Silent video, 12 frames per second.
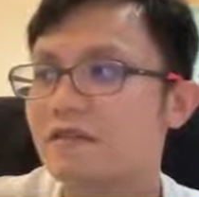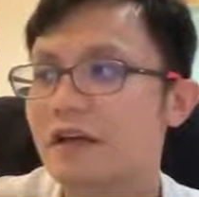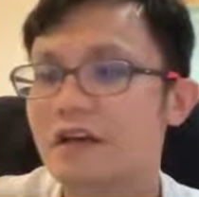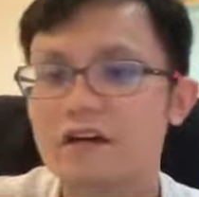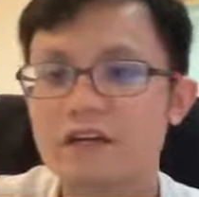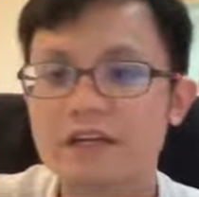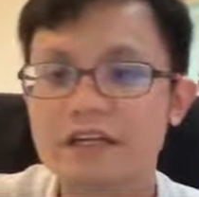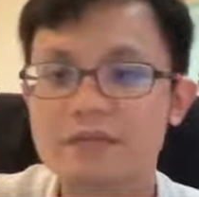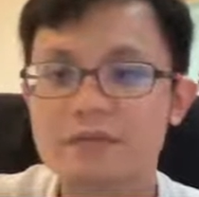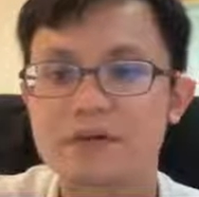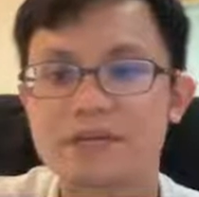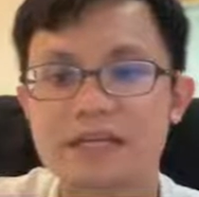we call this
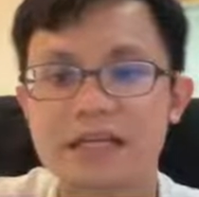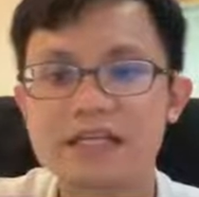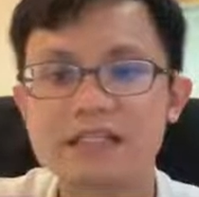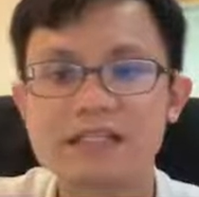process,